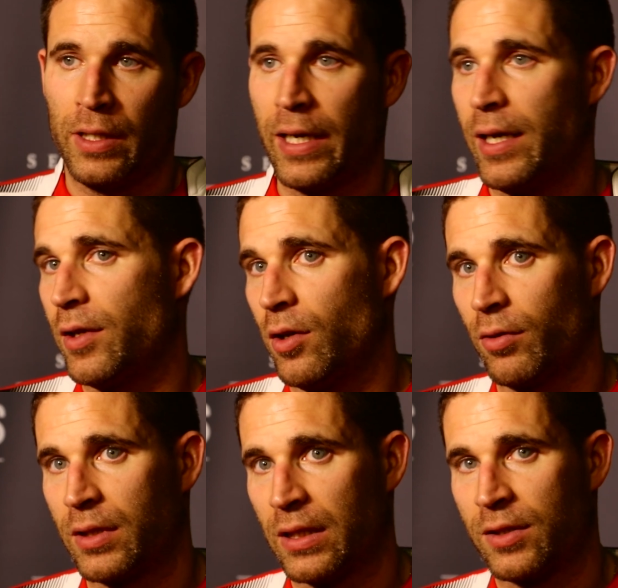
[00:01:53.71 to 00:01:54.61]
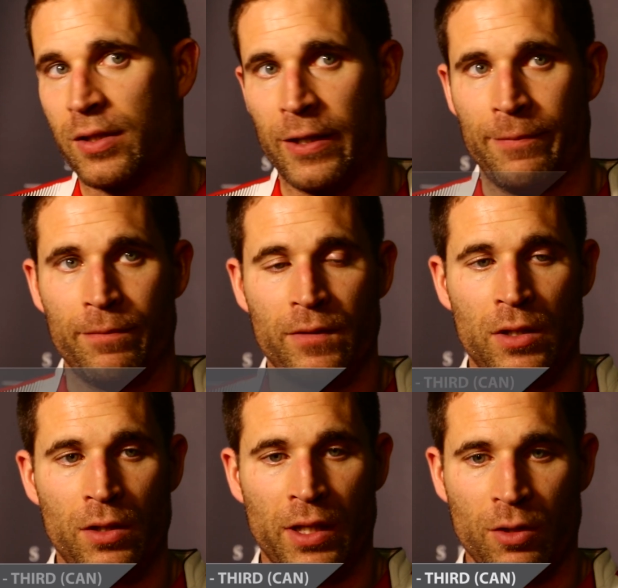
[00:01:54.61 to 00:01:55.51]
Yeah, you know, it's
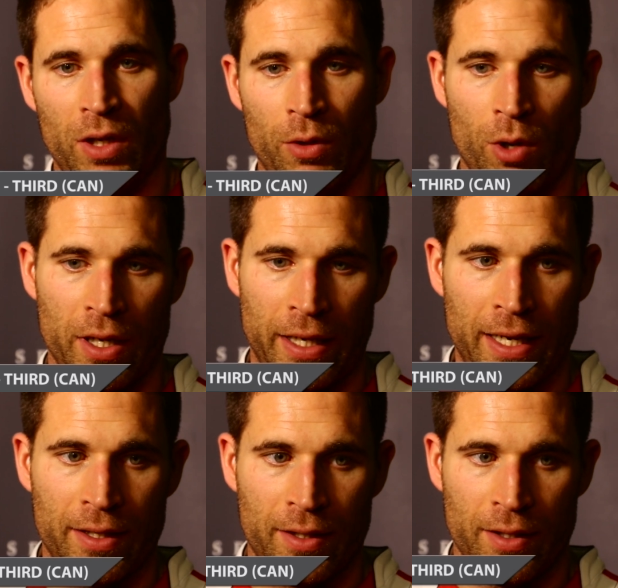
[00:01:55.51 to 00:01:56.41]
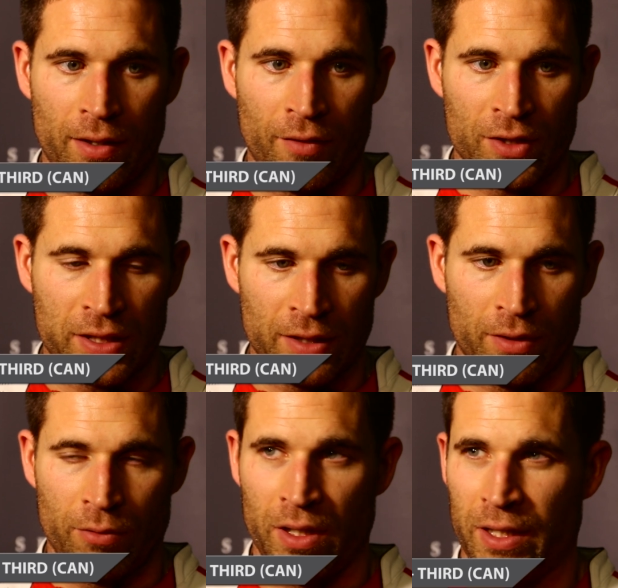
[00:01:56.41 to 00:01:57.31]
not the way we wanted to end. Obviously,
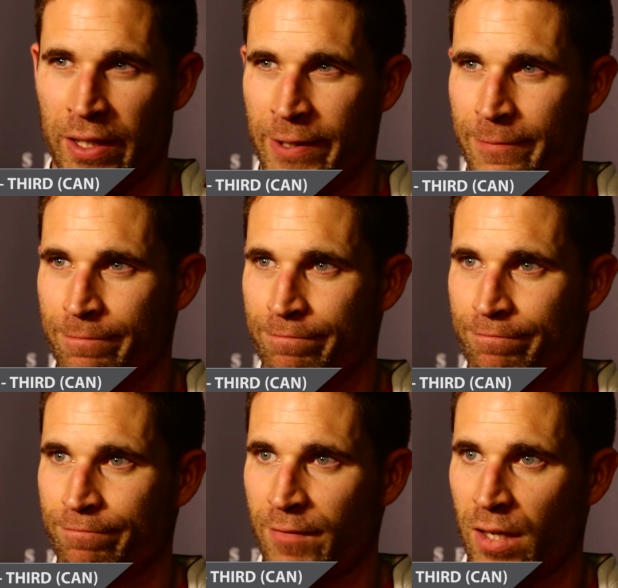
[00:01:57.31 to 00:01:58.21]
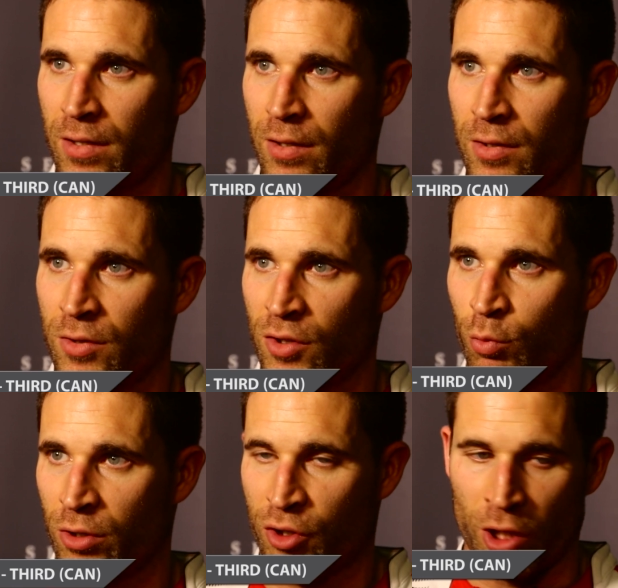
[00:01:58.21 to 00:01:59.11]
we
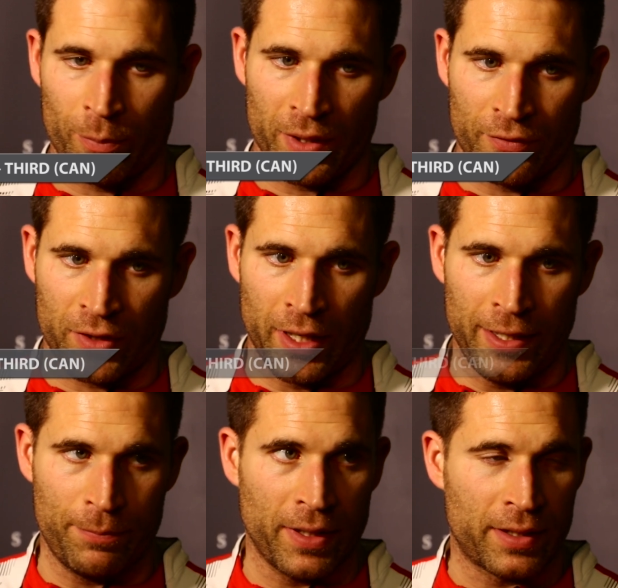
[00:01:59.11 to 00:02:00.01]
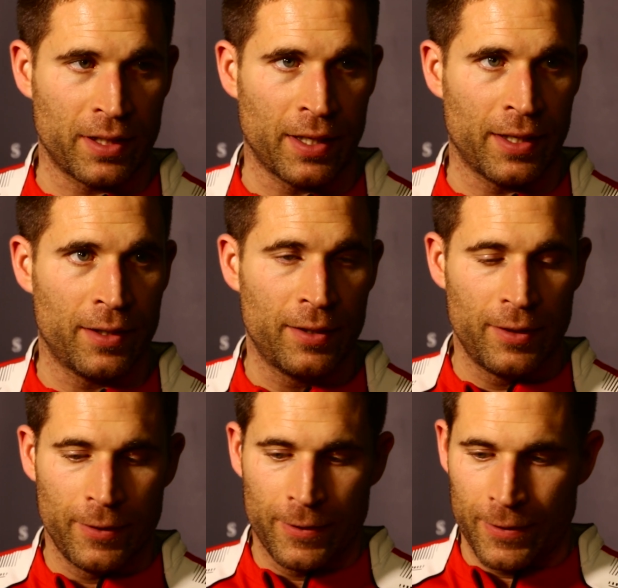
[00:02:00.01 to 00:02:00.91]
just weren't sharp enough tonight. But
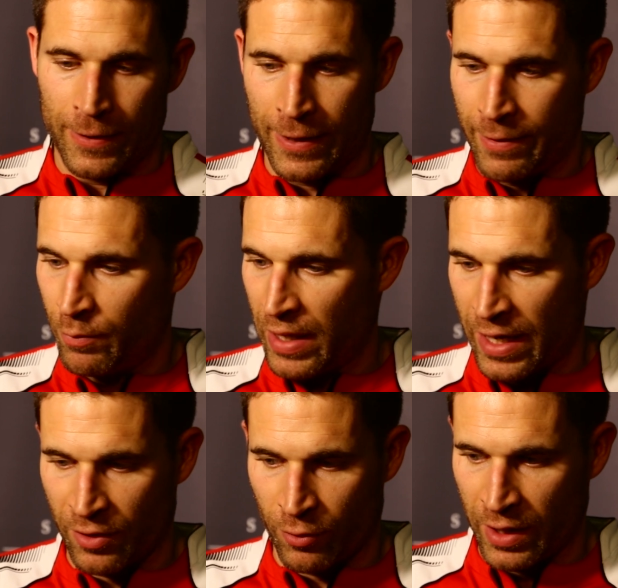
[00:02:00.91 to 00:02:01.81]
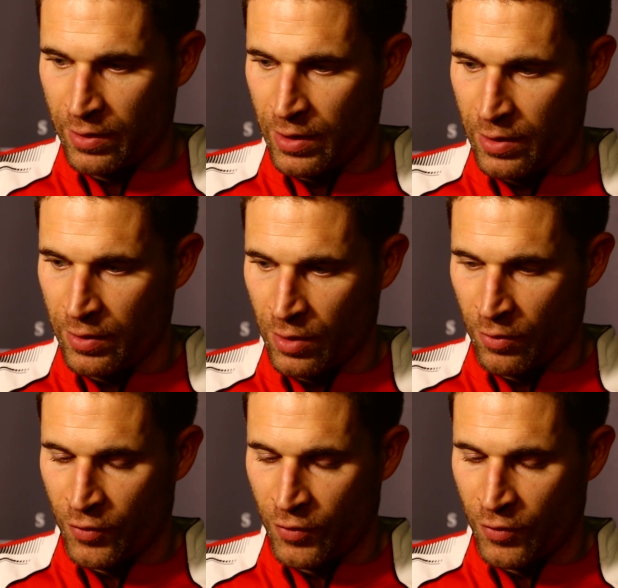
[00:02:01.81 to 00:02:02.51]
I had a great, you know,